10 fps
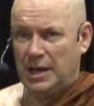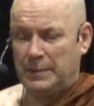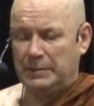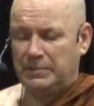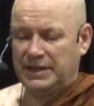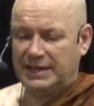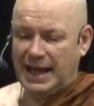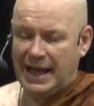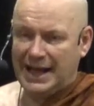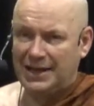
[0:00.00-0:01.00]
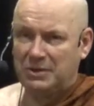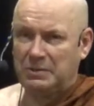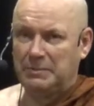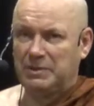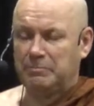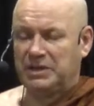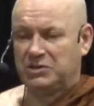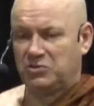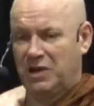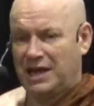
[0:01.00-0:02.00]
People get angry. People
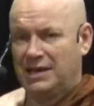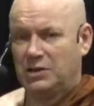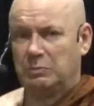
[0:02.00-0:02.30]
betray you.